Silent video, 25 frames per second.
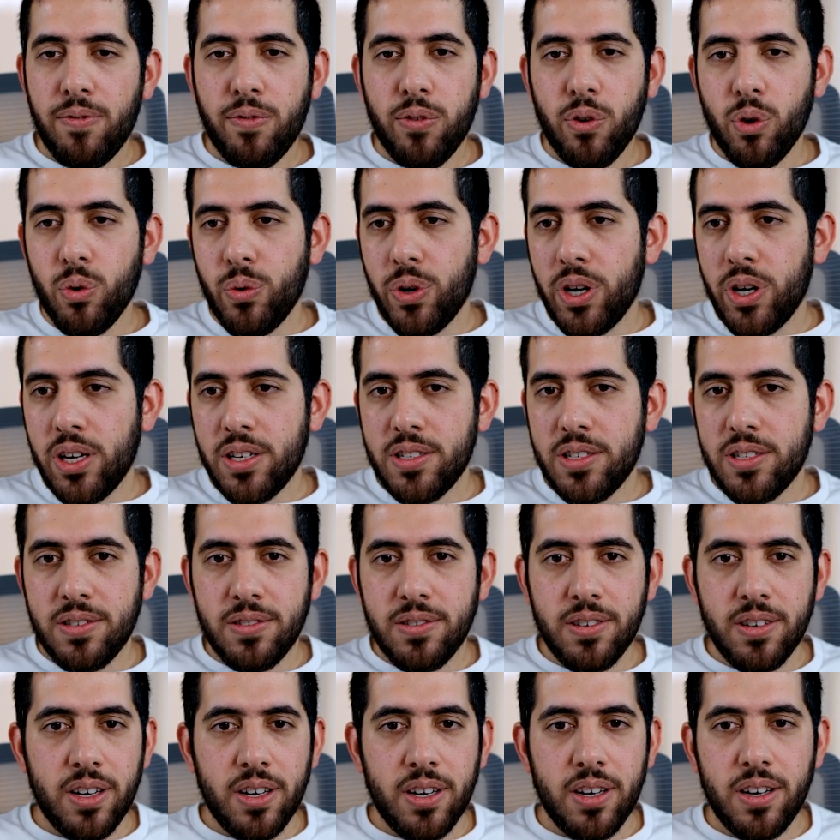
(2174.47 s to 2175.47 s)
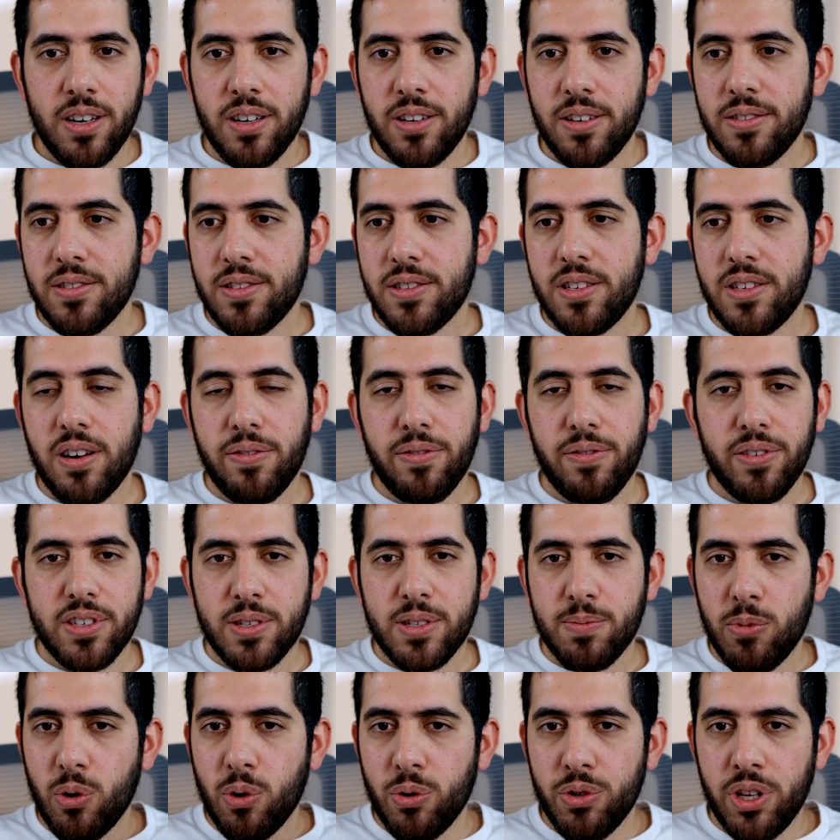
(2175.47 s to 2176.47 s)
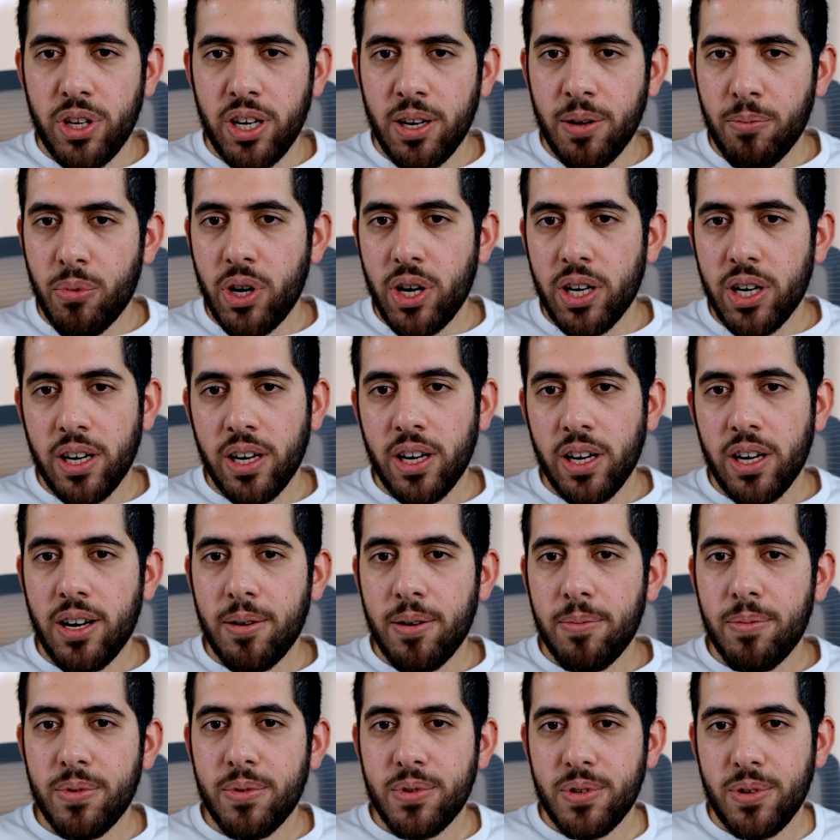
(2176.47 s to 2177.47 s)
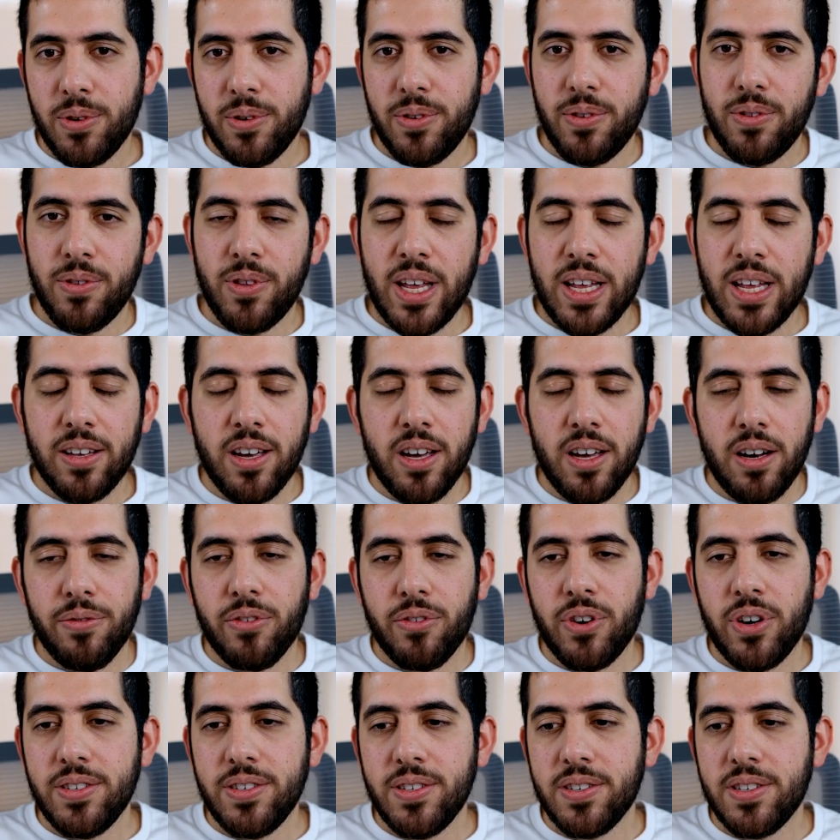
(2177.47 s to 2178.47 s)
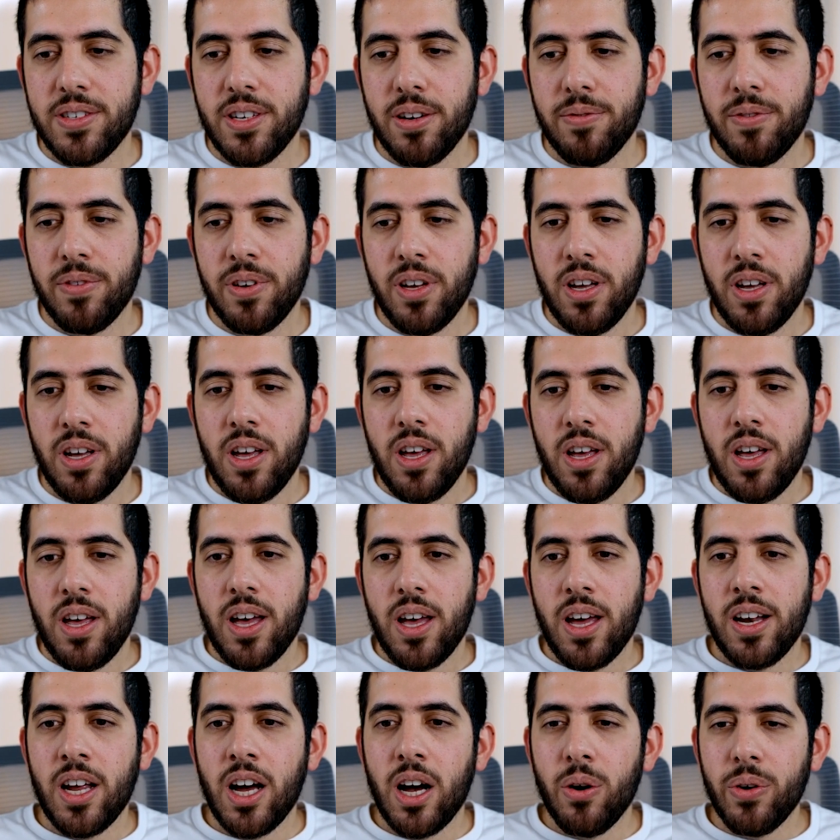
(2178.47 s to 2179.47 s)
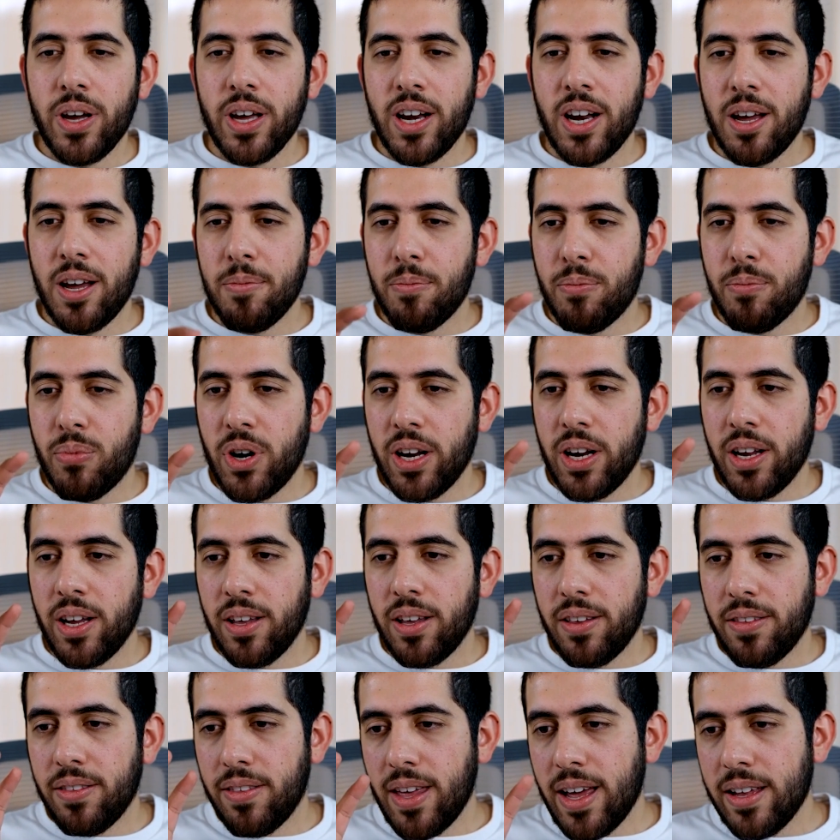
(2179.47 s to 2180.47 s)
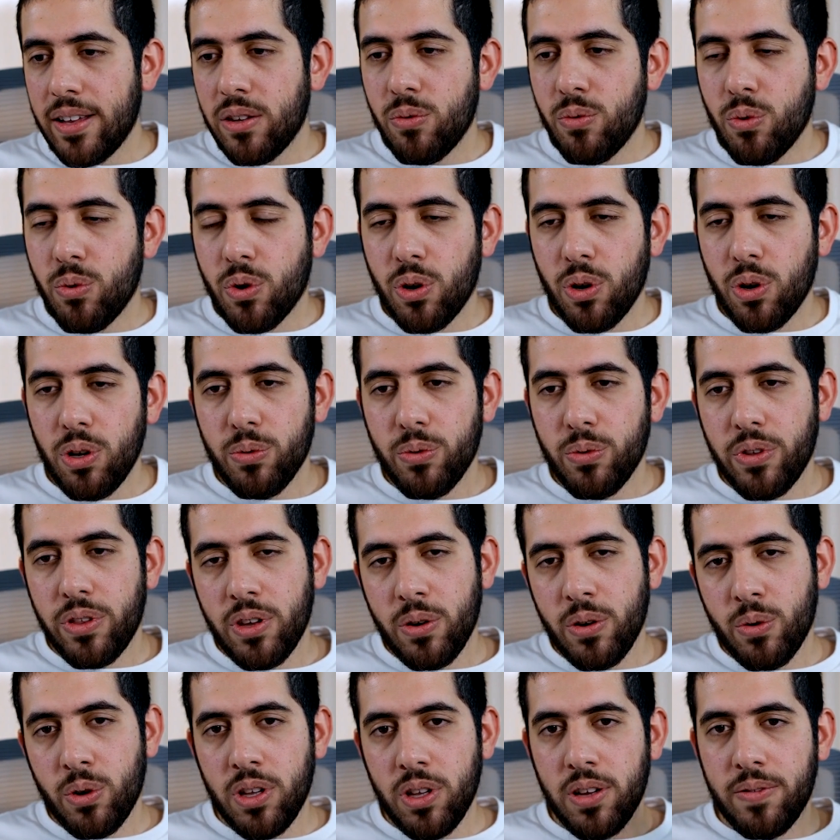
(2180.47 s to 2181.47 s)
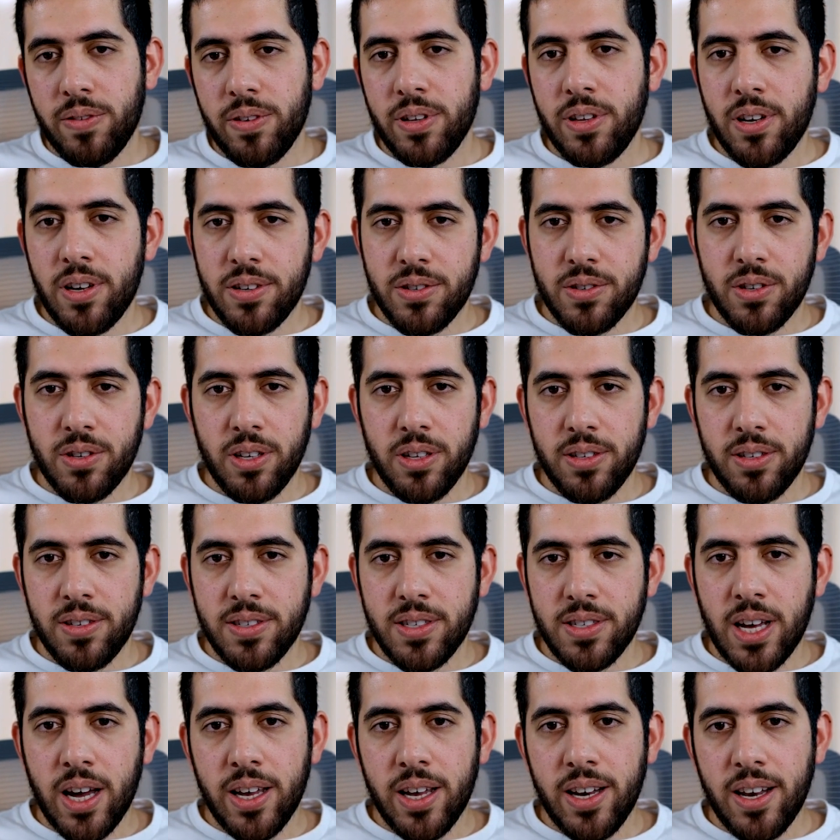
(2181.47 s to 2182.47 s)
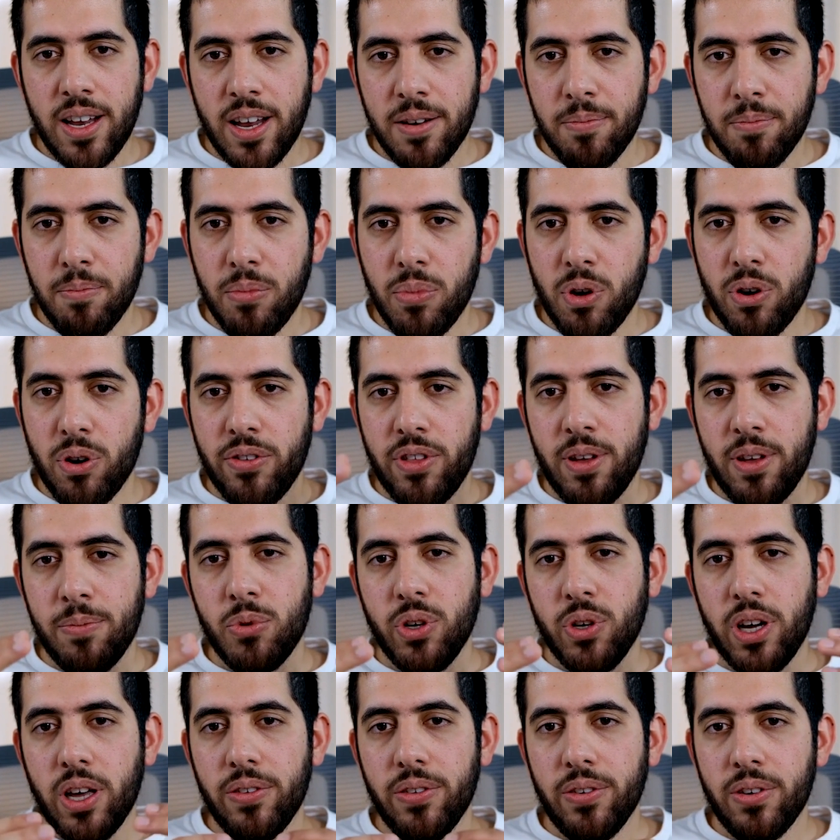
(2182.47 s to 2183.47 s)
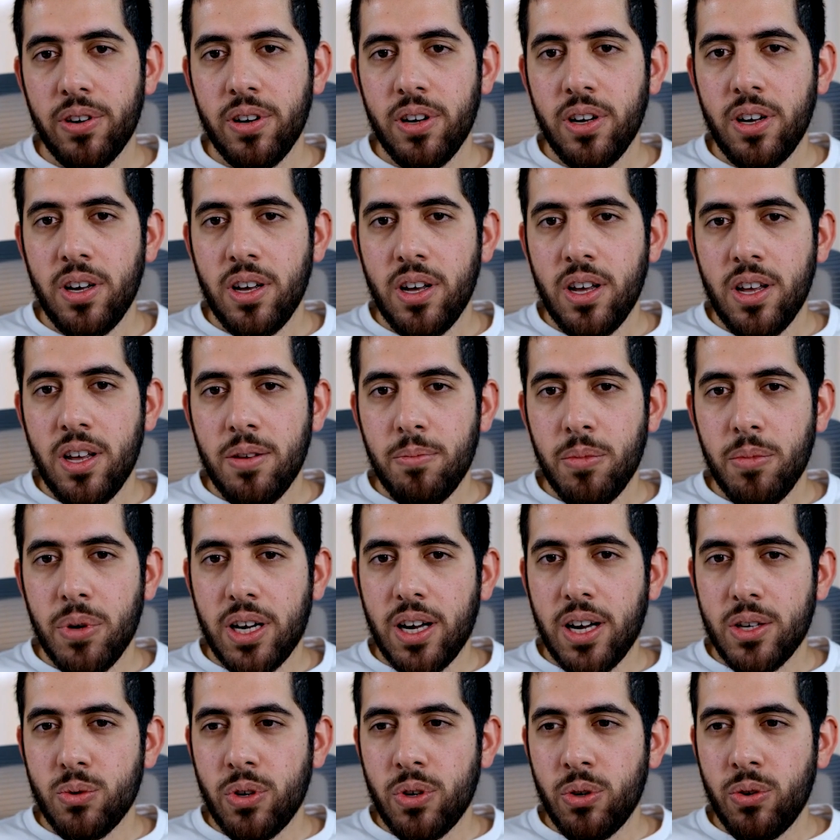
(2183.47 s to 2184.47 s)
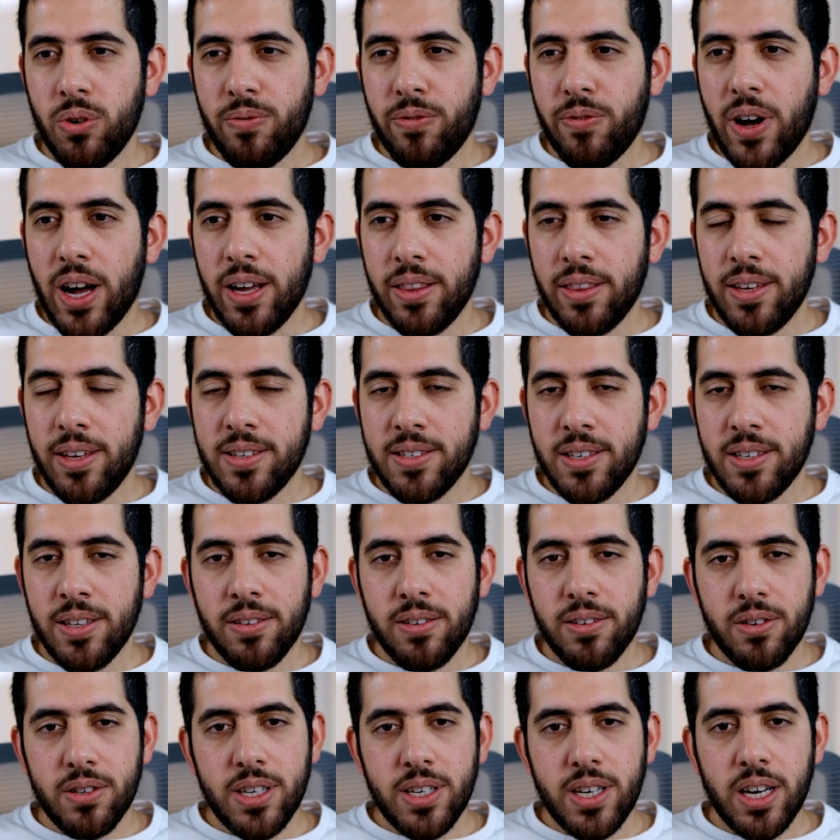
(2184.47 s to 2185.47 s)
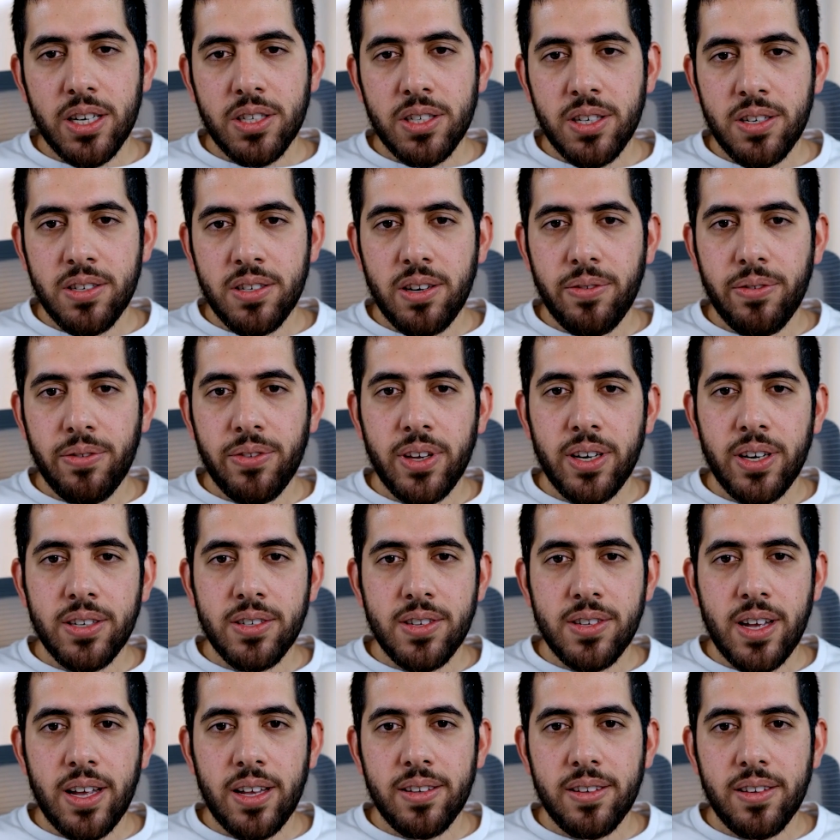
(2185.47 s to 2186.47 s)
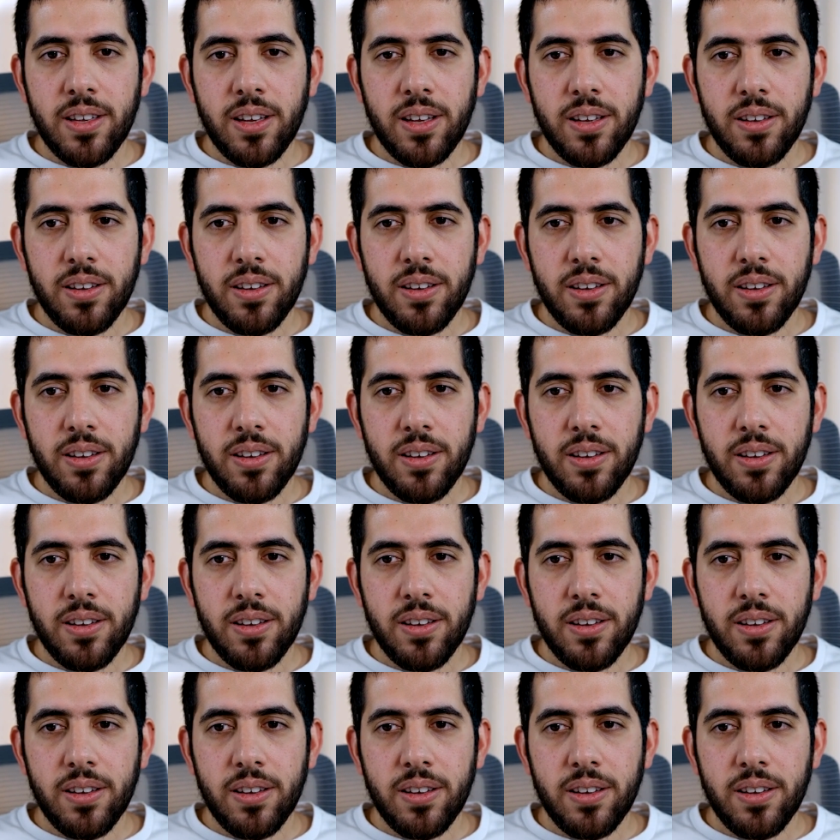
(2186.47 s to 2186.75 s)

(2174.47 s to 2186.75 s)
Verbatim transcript: fluids, uh, stuff exploding, breaking up. So that kind of crazy stuff. And how can I bring that world with the world of industrial design and blur them together? Because when you find these intersections of things that